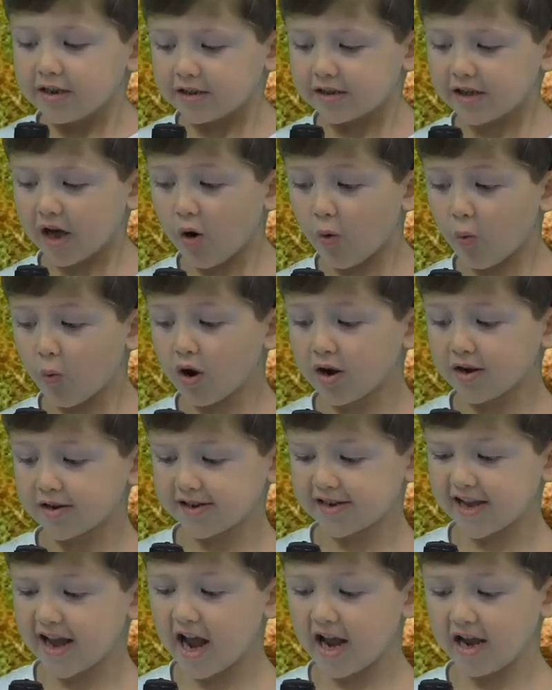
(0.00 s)
that
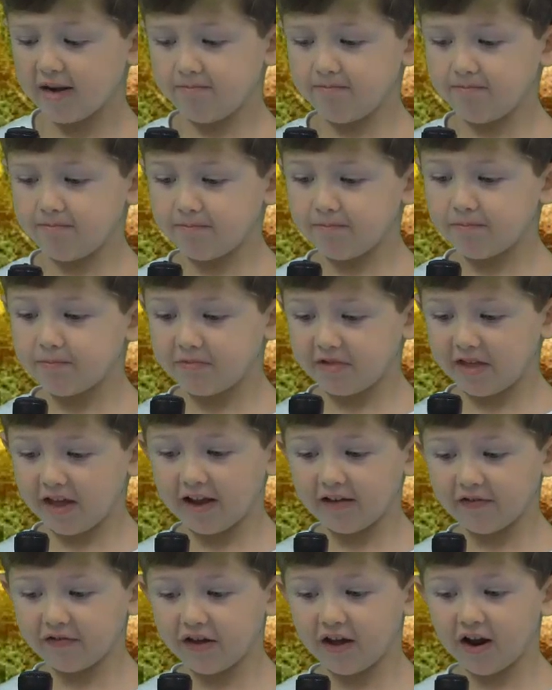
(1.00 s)
was a
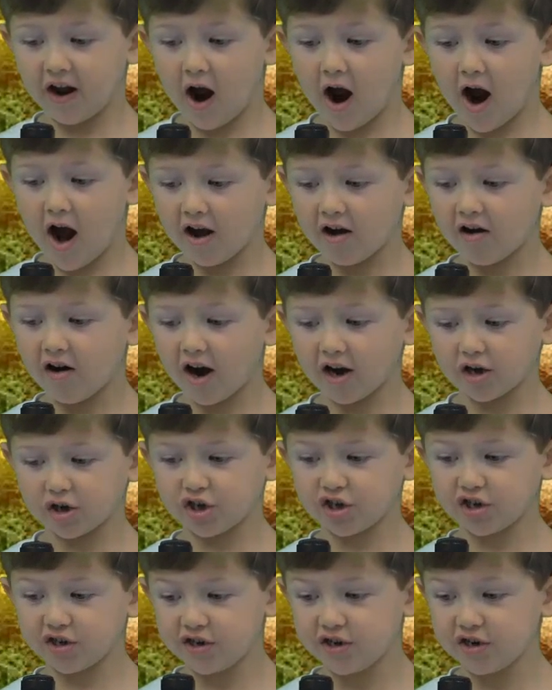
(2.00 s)
thing that I like
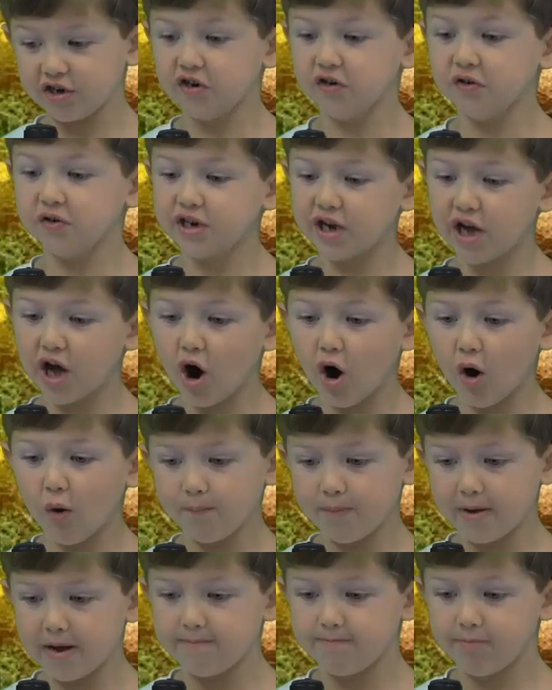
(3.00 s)
to do to
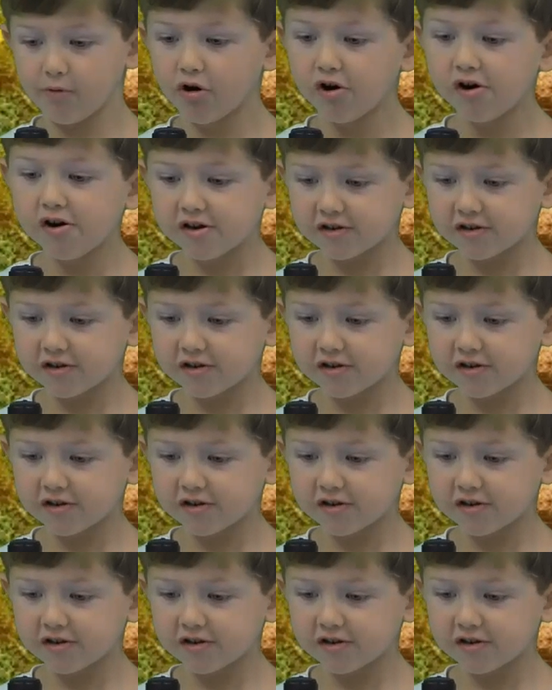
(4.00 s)
help people